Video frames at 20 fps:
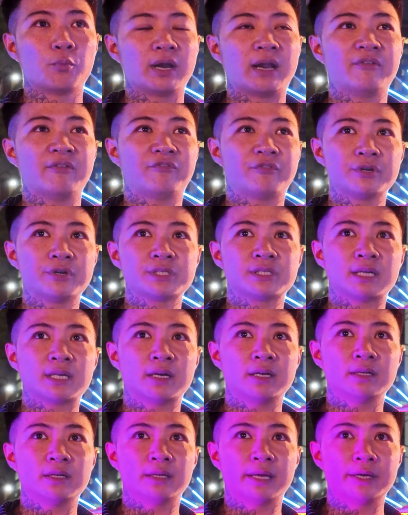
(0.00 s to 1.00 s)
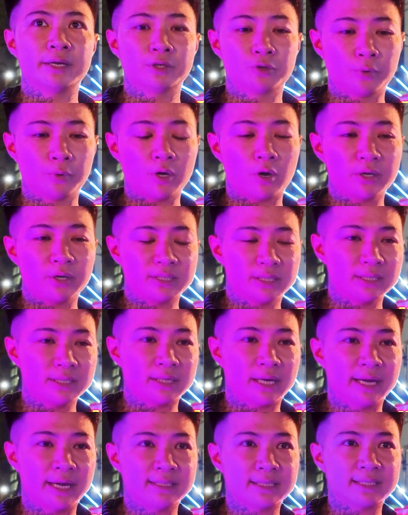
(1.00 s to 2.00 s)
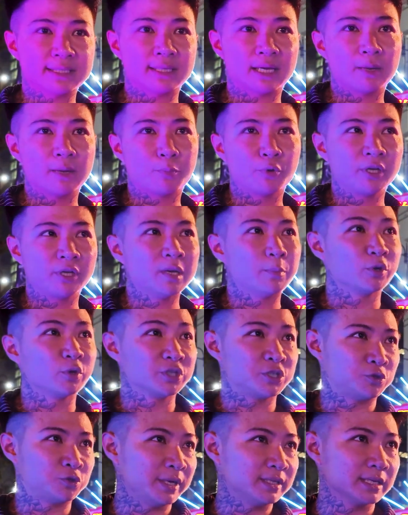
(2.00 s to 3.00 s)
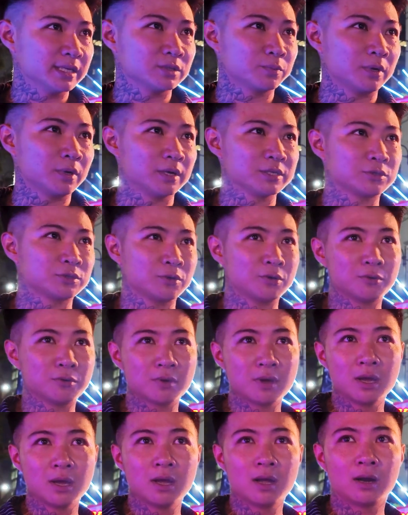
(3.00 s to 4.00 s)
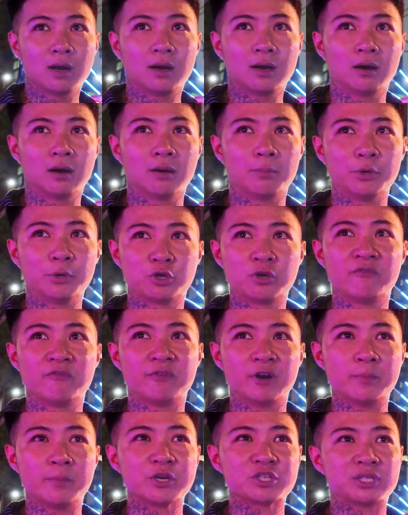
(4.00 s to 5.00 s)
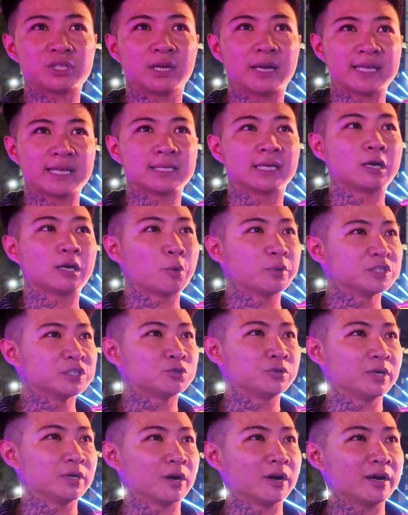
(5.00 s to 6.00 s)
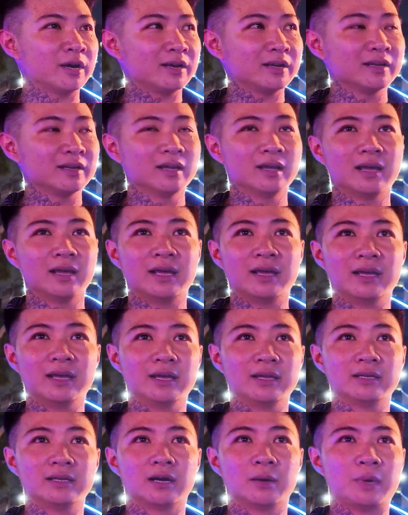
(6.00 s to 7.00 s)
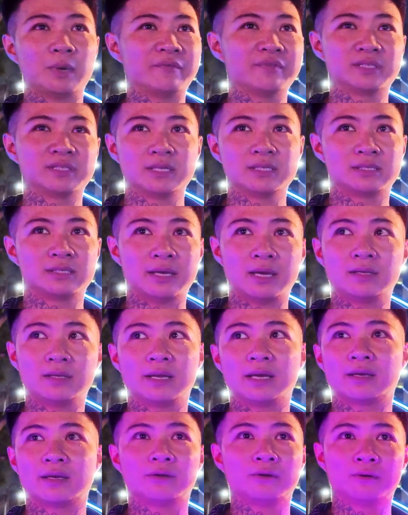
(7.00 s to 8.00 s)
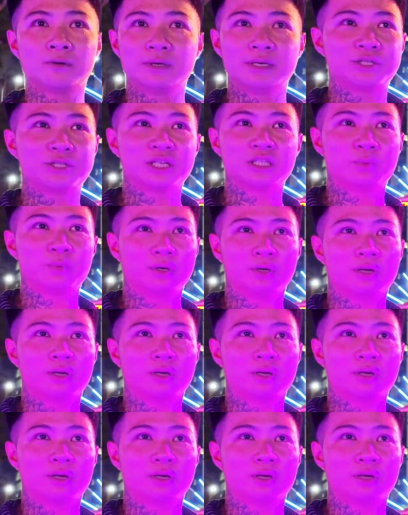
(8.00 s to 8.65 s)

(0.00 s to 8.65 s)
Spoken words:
when I first started like doing all these designs, I started putting them on the streets as well. So you can very much say that I started out with street art. And ever since then, it's just been